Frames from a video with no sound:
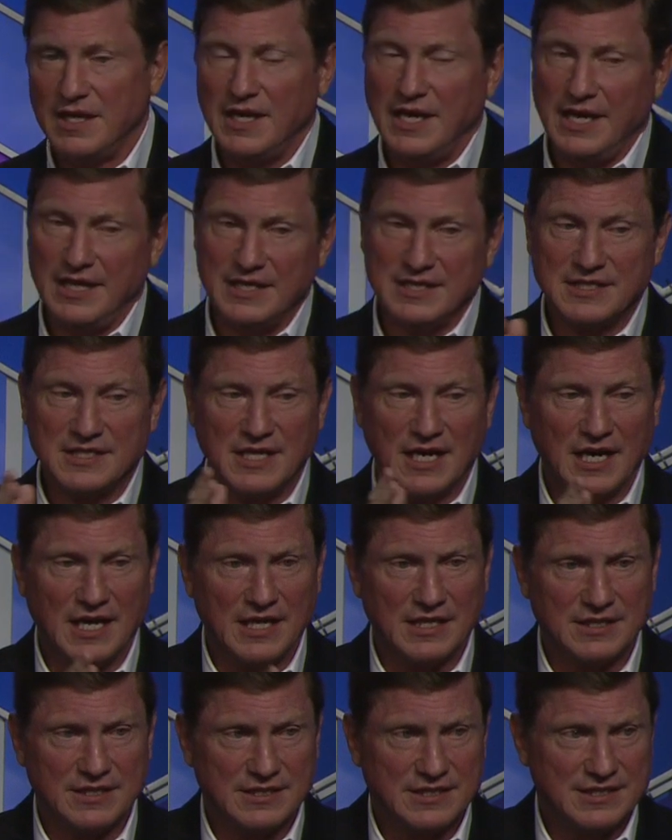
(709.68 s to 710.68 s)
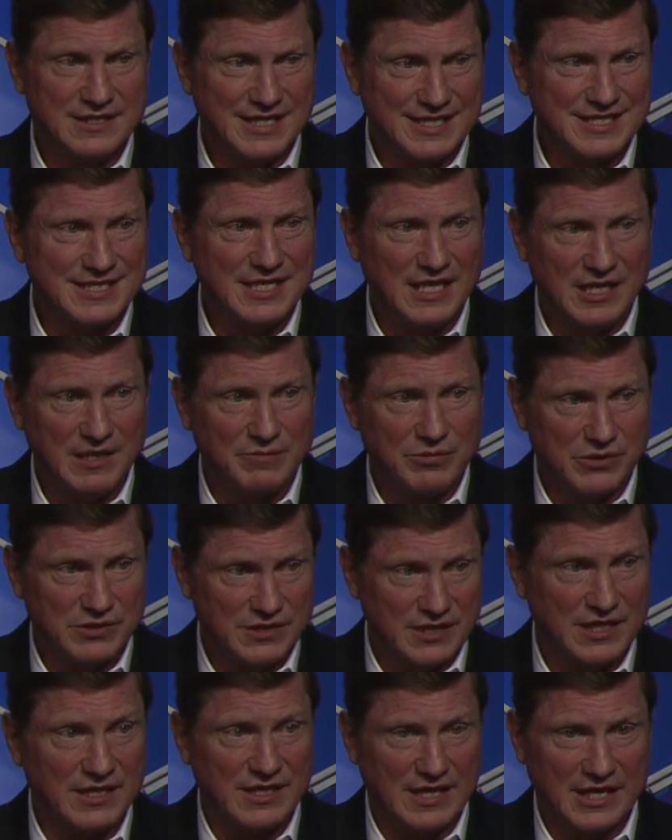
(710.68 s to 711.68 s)
And it's not
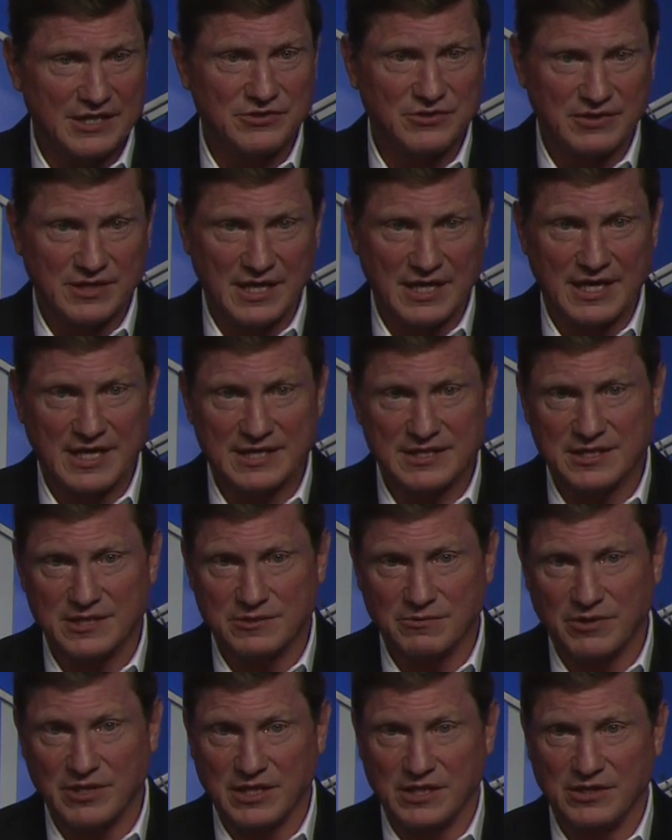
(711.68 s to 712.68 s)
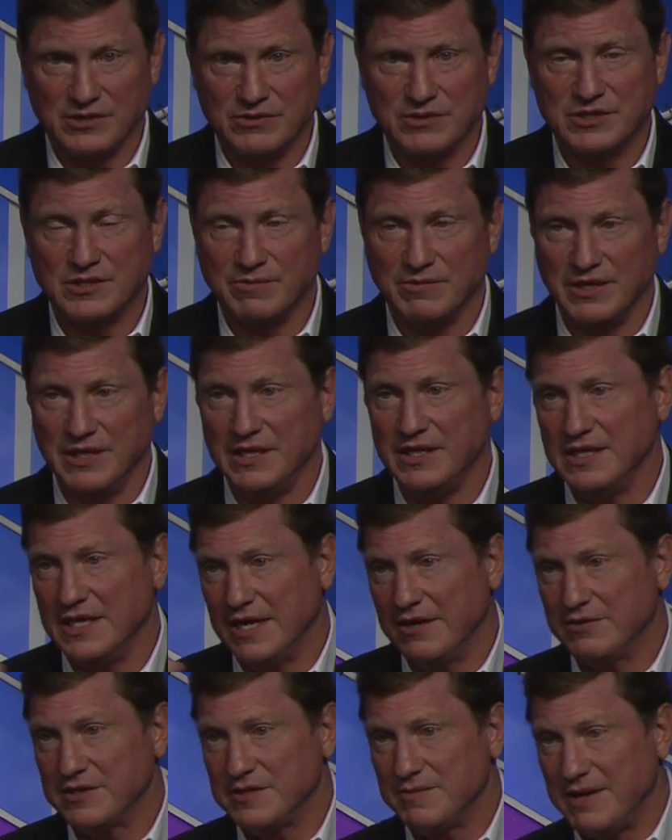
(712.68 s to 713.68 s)
16% natural gas is what it used to be,
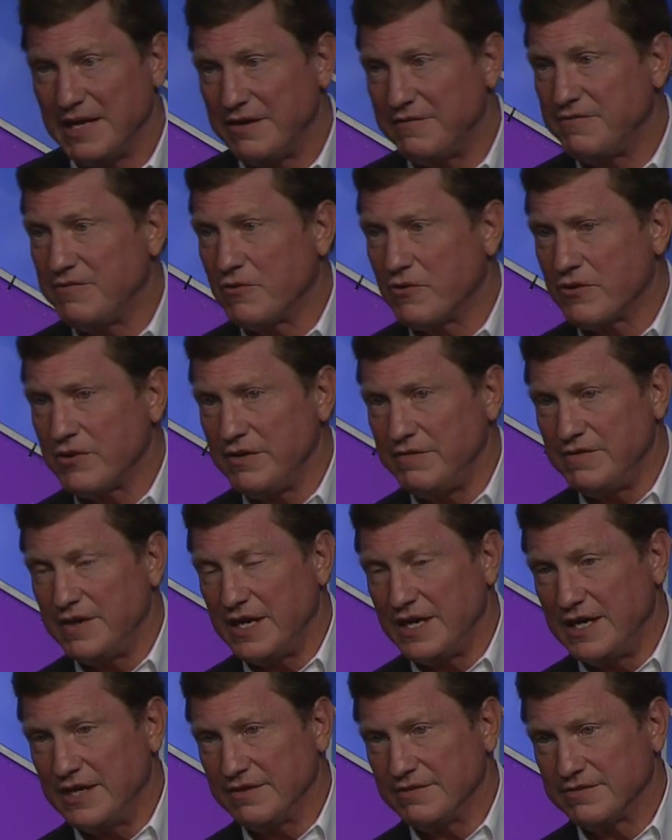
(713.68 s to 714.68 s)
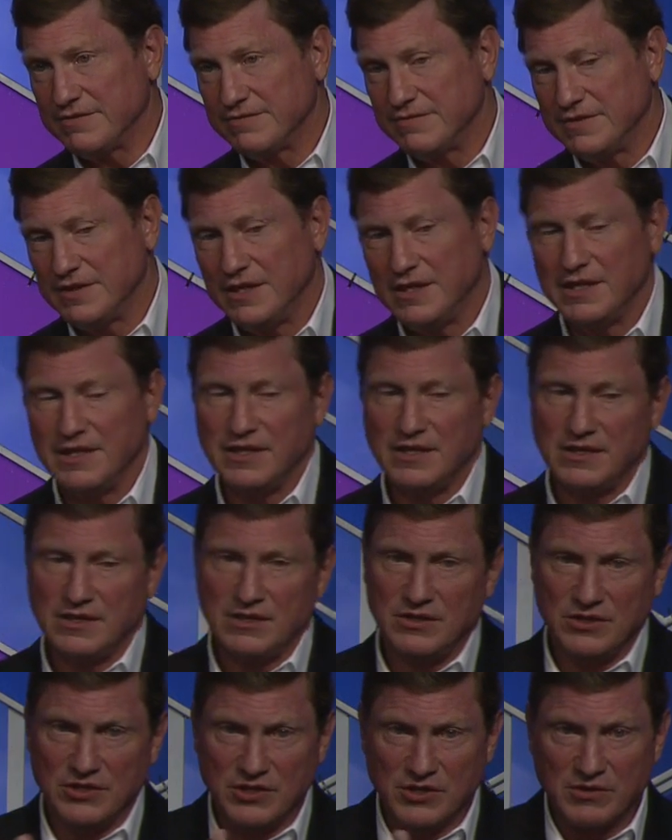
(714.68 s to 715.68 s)
now it's about 45
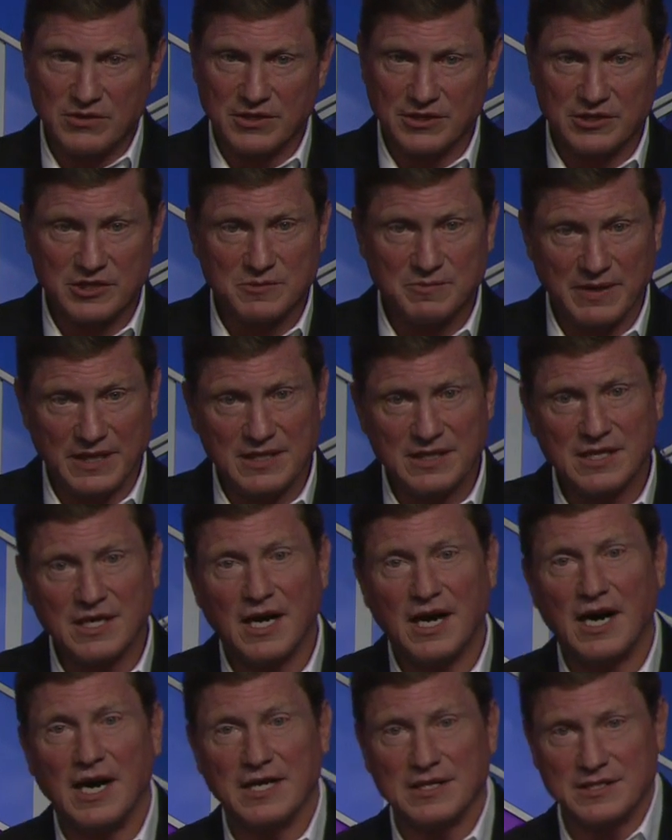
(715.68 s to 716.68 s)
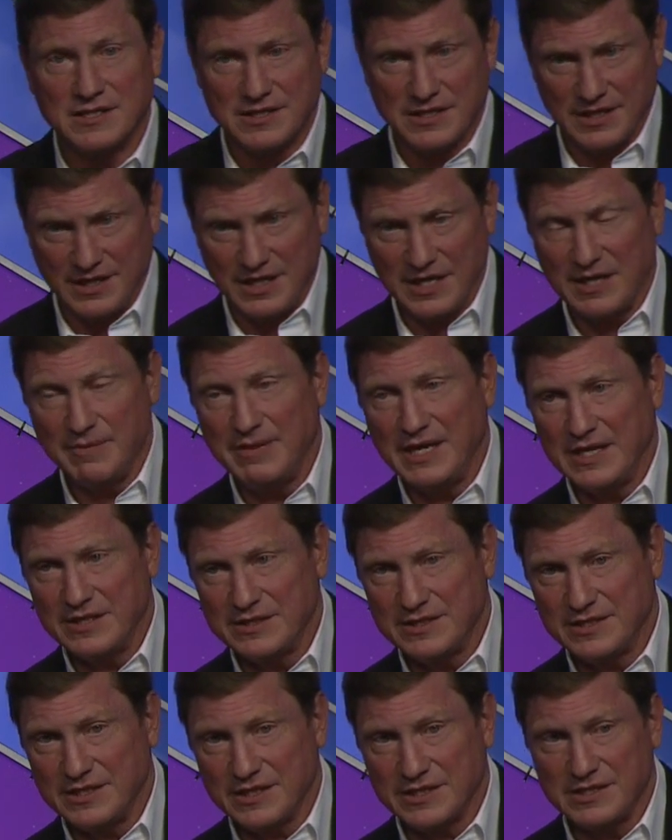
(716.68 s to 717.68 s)
nuclear's been constant at
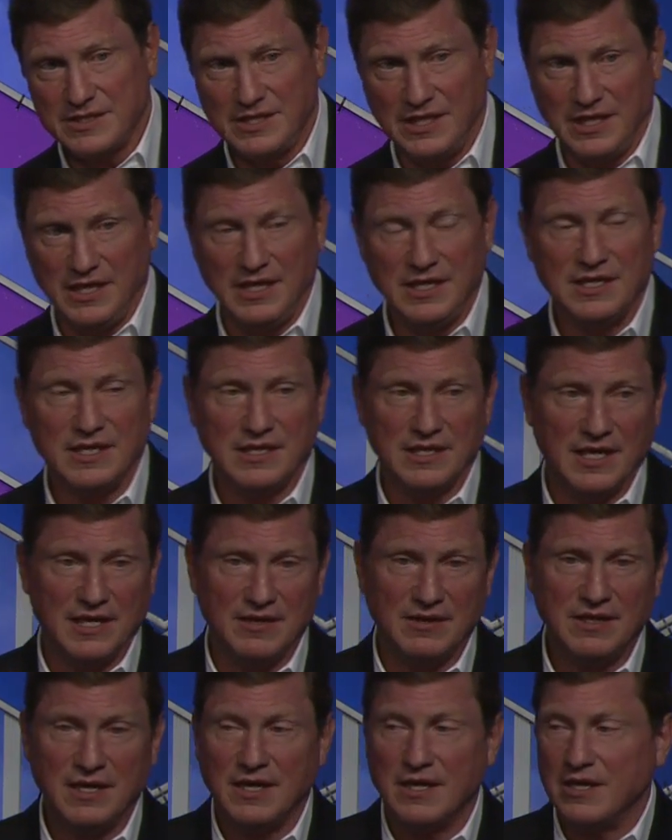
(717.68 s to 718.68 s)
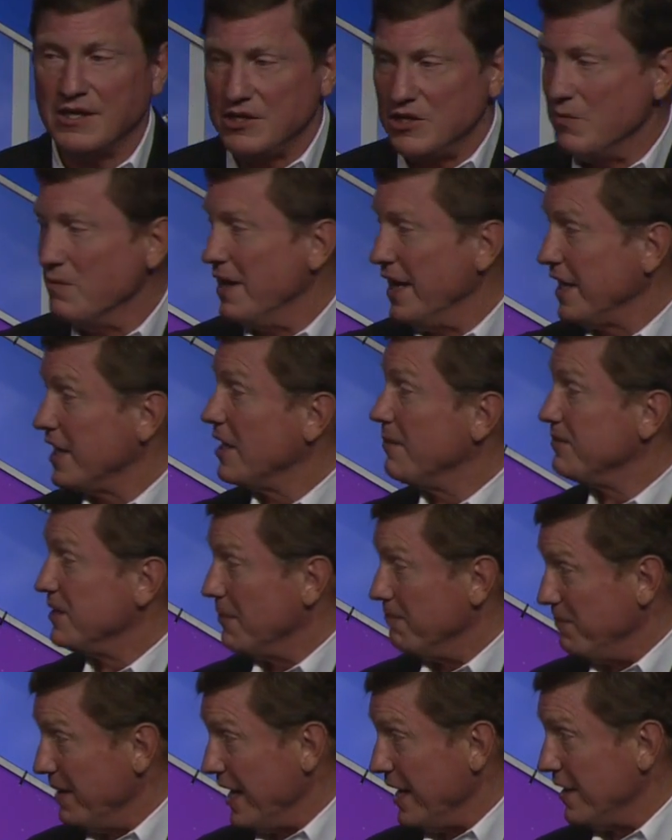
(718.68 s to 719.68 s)
about 16, and then you make up
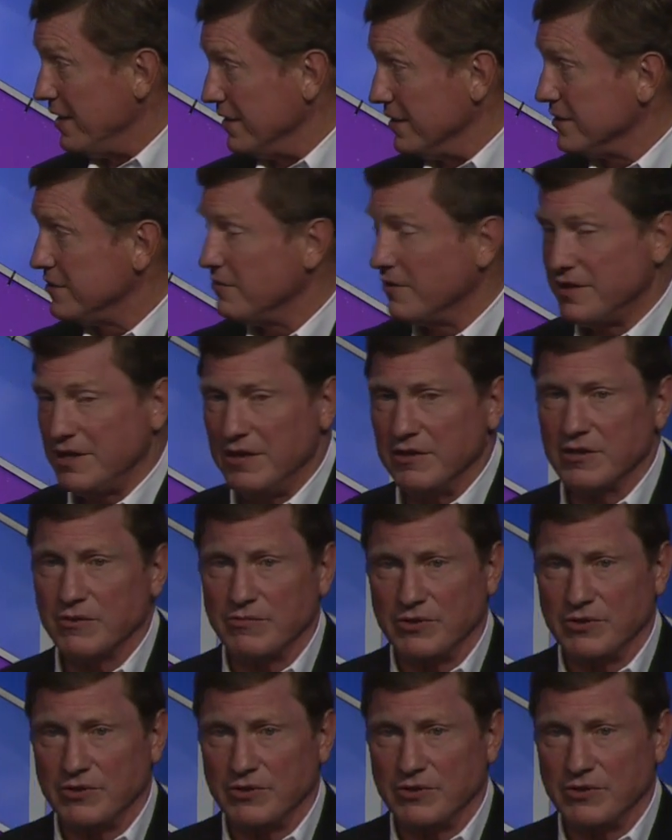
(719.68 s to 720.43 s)
the balance with either